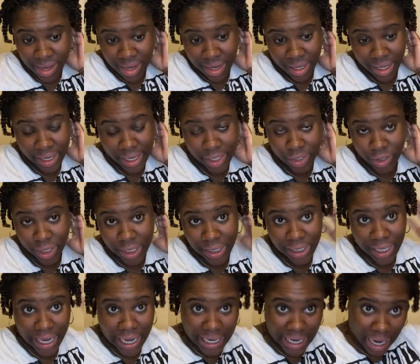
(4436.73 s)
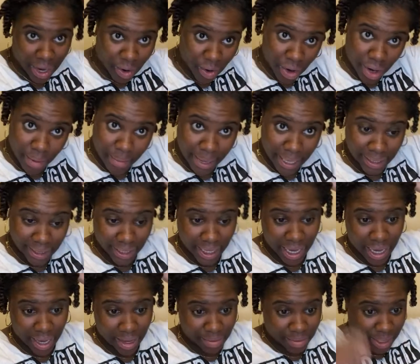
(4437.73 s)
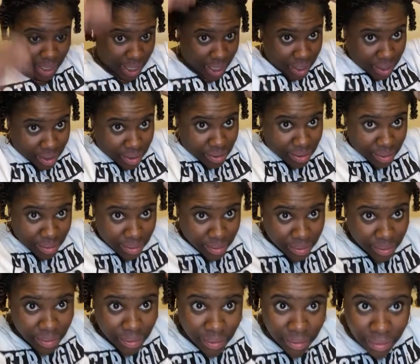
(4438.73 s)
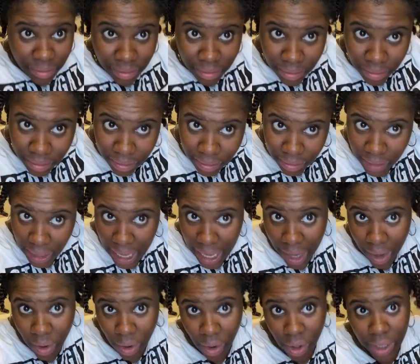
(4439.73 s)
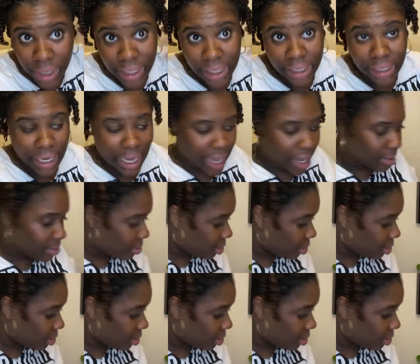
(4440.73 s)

Now, Tracy Ann, I oiled my scalp now. I oiled this scalp.